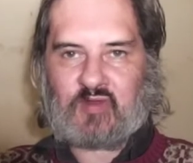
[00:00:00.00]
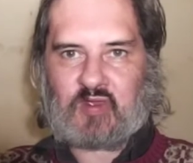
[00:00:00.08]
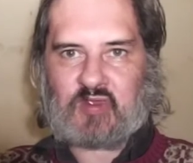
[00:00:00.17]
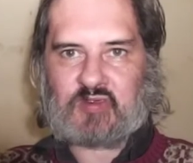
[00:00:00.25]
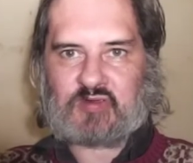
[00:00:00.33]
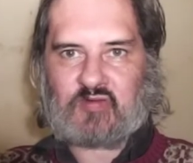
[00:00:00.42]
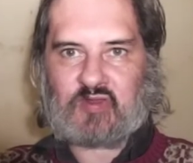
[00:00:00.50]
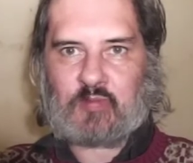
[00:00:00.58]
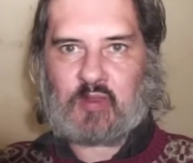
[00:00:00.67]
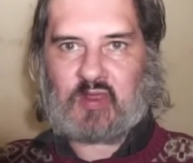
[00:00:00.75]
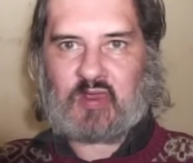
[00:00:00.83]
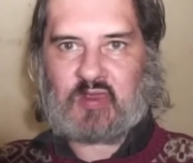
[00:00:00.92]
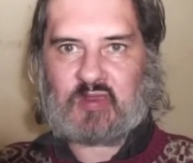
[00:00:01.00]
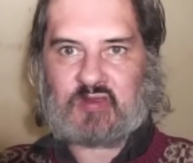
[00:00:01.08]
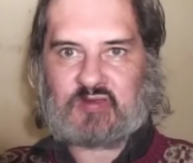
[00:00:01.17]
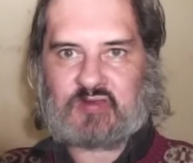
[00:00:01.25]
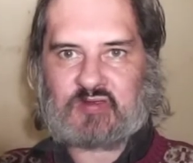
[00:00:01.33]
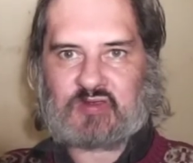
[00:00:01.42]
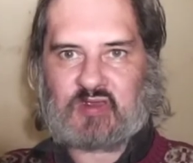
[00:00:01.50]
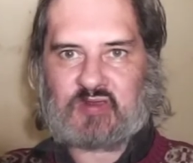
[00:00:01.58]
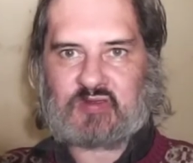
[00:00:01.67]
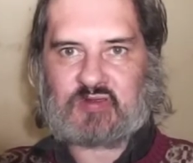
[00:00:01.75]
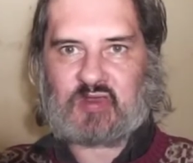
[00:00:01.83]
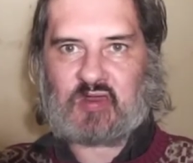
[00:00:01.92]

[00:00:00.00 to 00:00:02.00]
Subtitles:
each each of the blades is